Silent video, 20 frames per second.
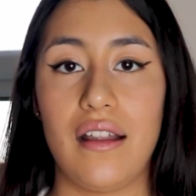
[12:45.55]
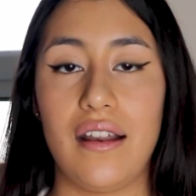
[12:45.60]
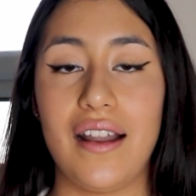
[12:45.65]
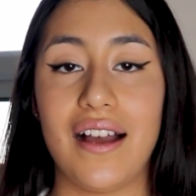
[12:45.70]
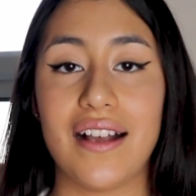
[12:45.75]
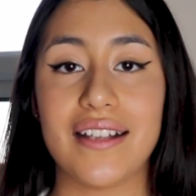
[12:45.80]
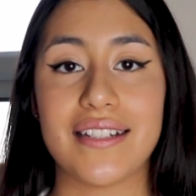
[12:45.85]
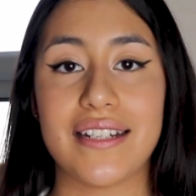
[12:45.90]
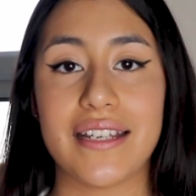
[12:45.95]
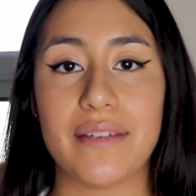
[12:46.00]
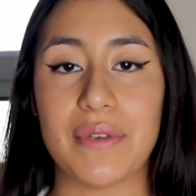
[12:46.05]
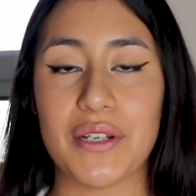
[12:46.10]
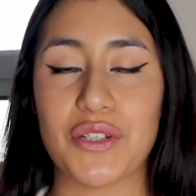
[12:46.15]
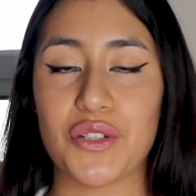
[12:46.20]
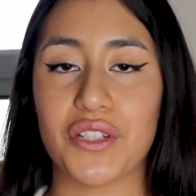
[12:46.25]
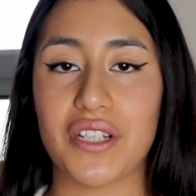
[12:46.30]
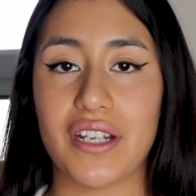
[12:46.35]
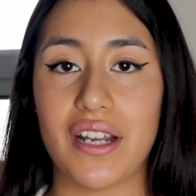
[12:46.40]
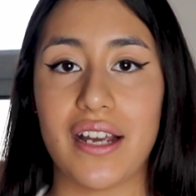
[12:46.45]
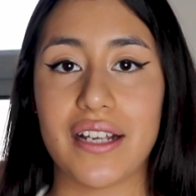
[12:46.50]
Lastly, make
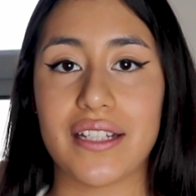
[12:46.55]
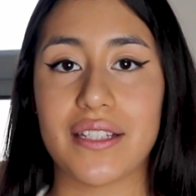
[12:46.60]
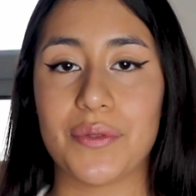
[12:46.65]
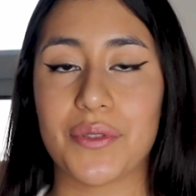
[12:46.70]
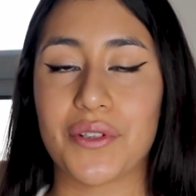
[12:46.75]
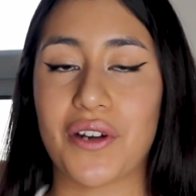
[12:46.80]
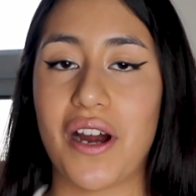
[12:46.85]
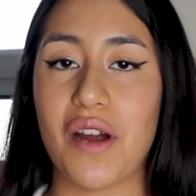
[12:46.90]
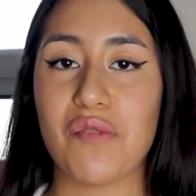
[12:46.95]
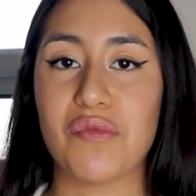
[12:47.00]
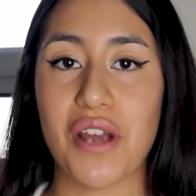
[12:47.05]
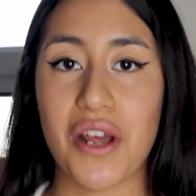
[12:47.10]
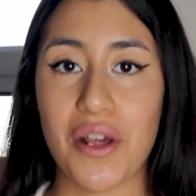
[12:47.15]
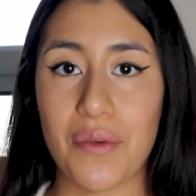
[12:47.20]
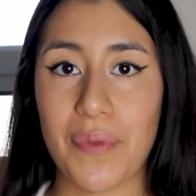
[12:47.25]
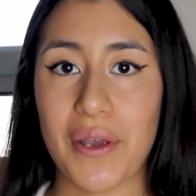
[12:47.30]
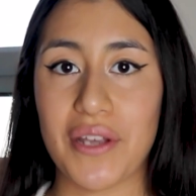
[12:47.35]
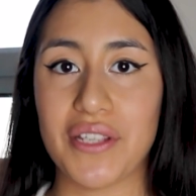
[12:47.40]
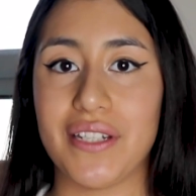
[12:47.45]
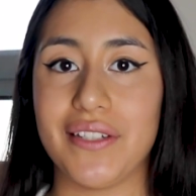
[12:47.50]
sure to like, subscribe, turn
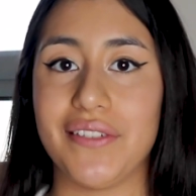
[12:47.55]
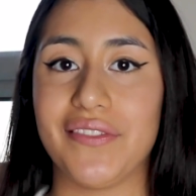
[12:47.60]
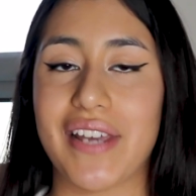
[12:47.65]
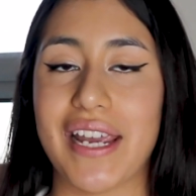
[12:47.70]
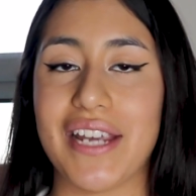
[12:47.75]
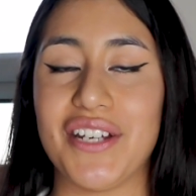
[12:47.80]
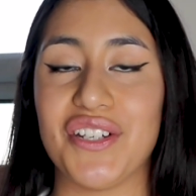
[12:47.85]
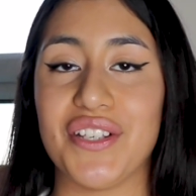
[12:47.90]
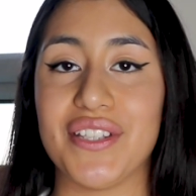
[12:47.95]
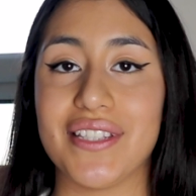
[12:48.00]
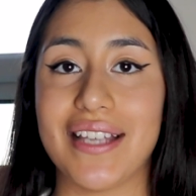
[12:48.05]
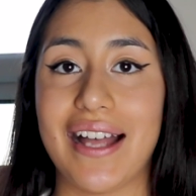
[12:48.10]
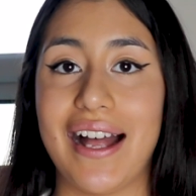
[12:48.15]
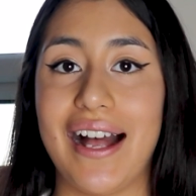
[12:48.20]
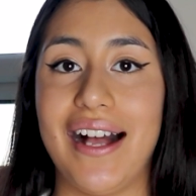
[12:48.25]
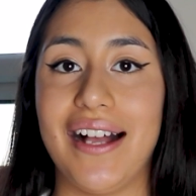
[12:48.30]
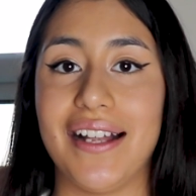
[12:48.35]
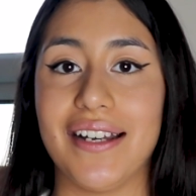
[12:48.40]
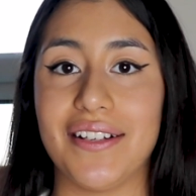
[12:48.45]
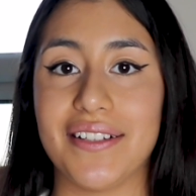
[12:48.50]
on post notifications,
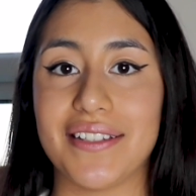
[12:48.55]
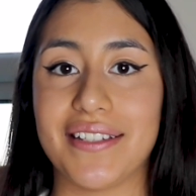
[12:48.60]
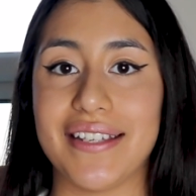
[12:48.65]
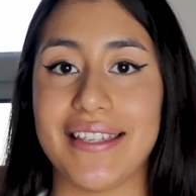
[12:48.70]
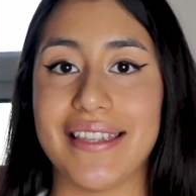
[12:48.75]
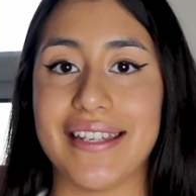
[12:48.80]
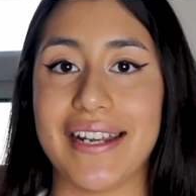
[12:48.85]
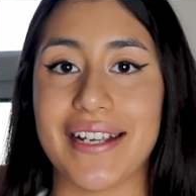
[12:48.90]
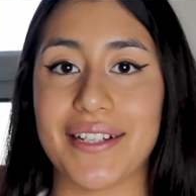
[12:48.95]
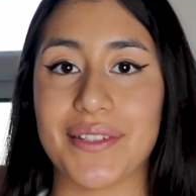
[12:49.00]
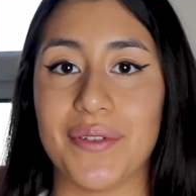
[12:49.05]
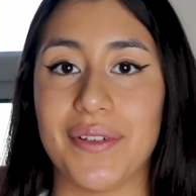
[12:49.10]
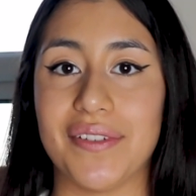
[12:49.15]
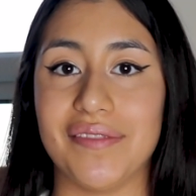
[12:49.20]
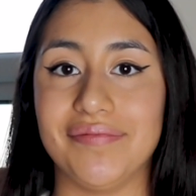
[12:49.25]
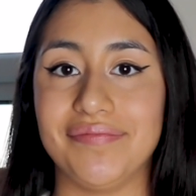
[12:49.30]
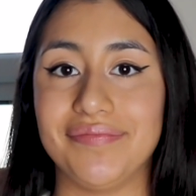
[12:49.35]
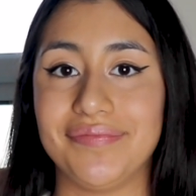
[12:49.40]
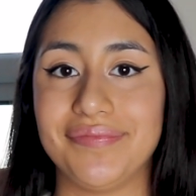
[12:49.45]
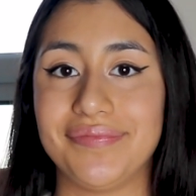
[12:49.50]
and I'll see you in the next
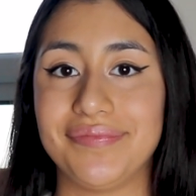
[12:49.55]
one.